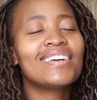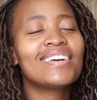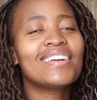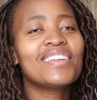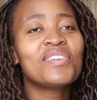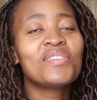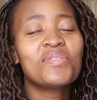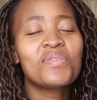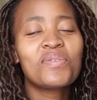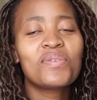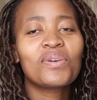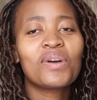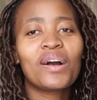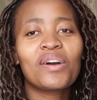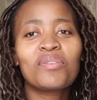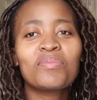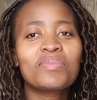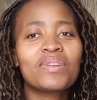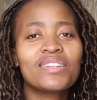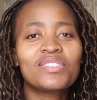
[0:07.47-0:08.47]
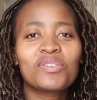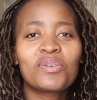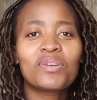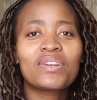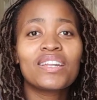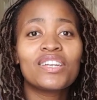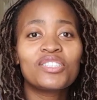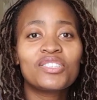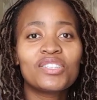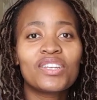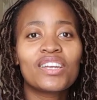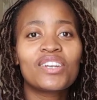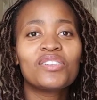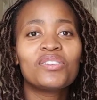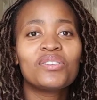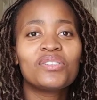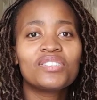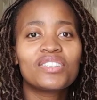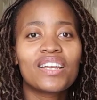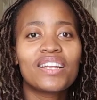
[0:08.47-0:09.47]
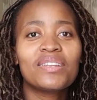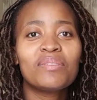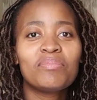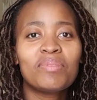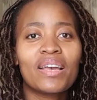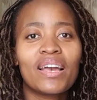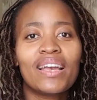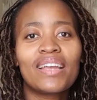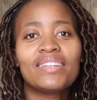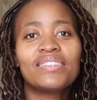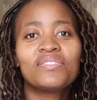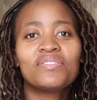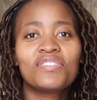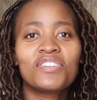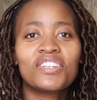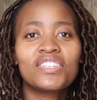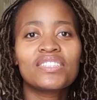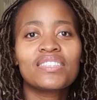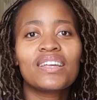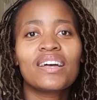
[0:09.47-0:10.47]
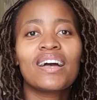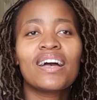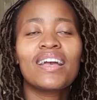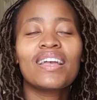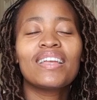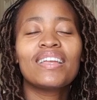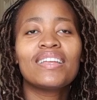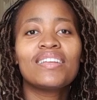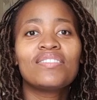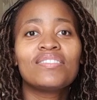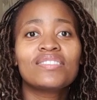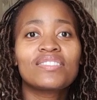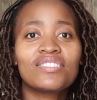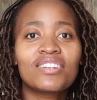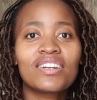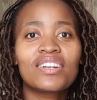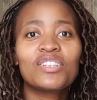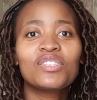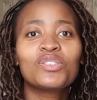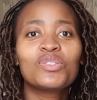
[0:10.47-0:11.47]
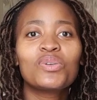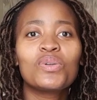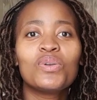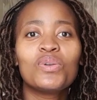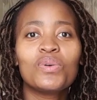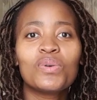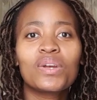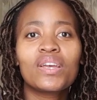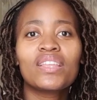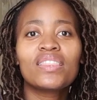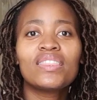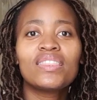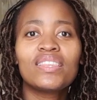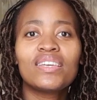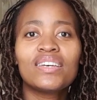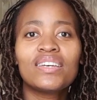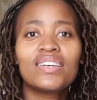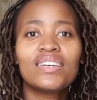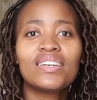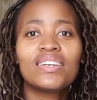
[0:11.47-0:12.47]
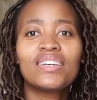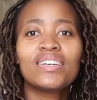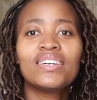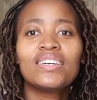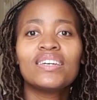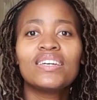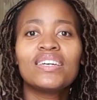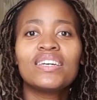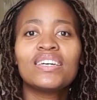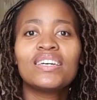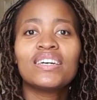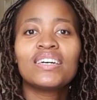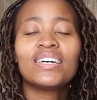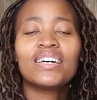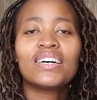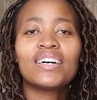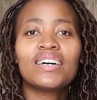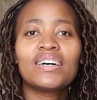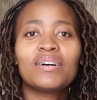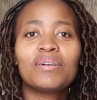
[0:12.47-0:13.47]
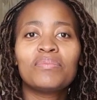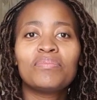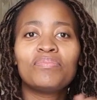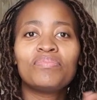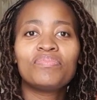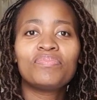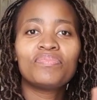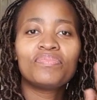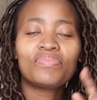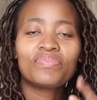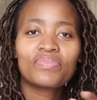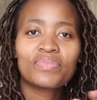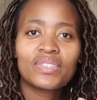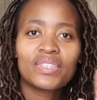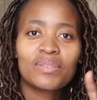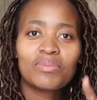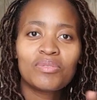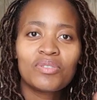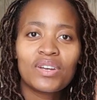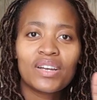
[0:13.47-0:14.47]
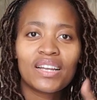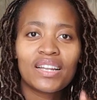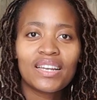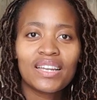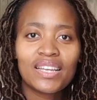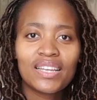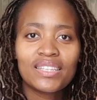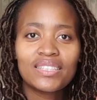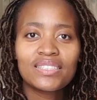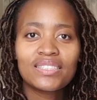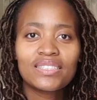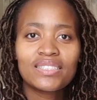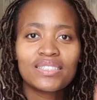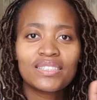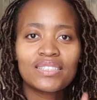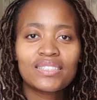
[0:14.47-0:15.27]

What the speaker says: You know, I'm not technologically behind. First, I struggle to look at the lens.